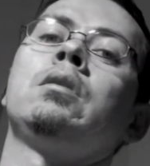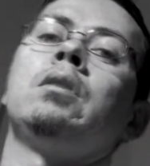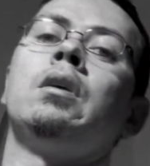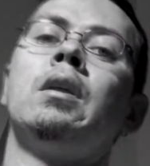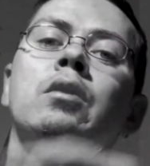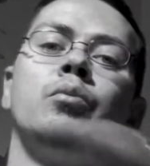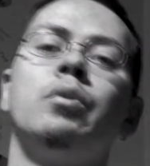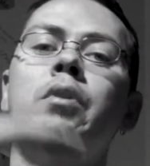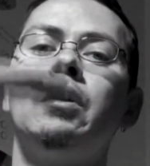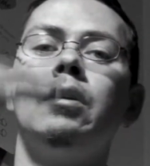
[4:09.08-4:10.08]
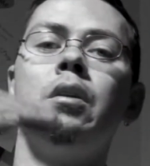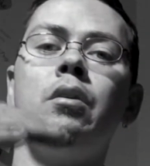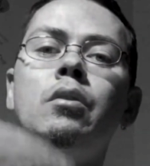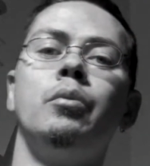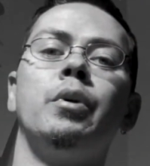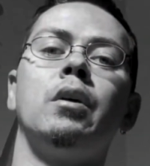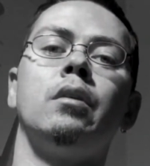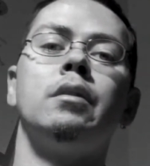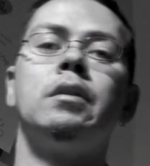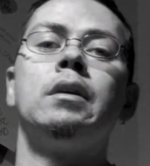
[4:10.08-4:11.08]
Now that's really good to do
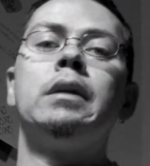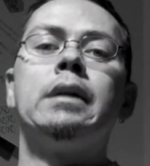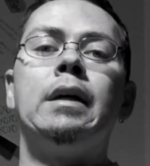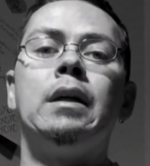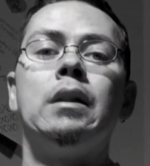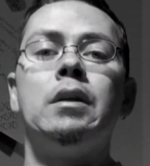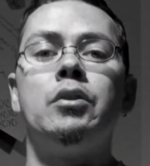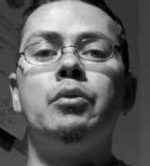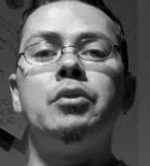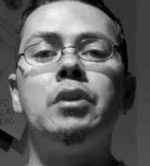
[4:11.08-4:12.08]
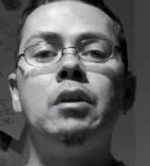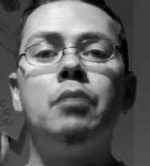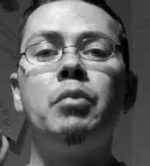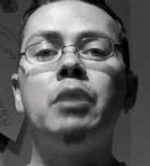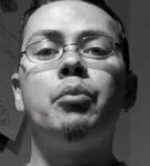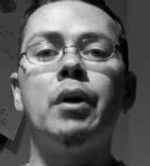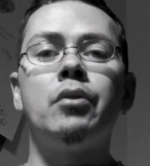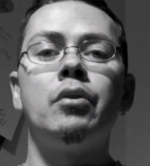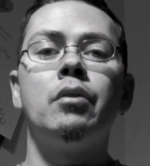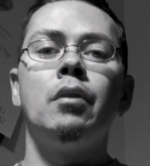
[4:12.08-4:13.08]
because it lets you see the big
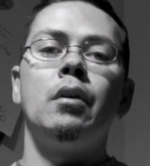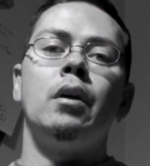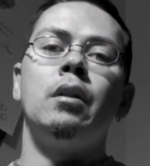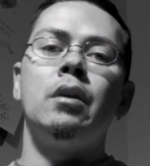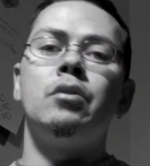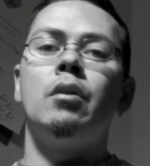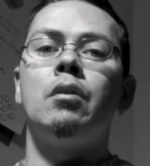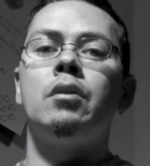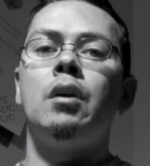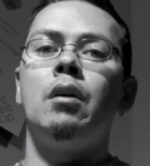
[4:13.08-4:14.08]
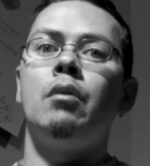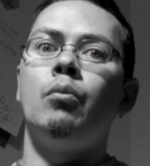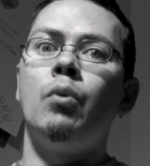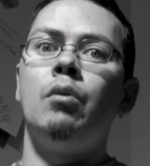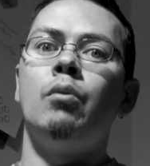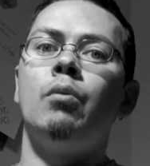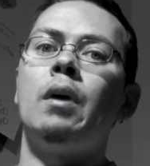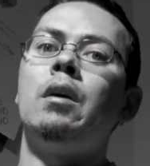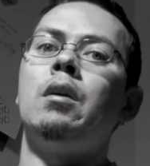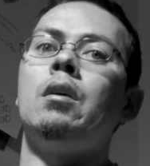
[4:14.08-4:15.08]
picture and lets you understand, whoa,
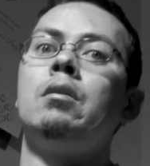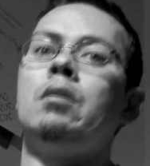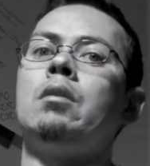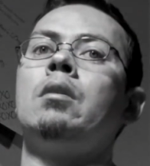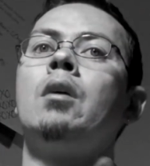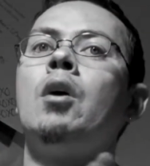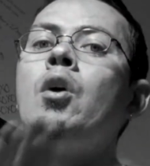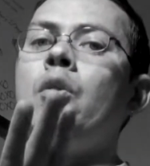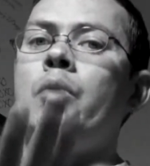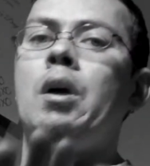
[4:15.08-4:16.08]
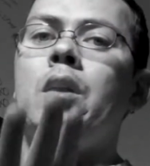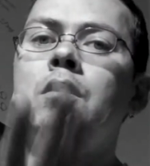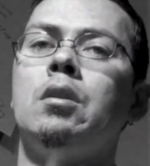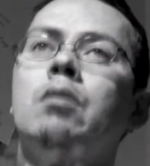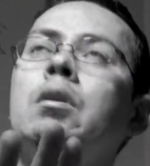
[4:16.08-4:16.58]
hey, we gotta slow it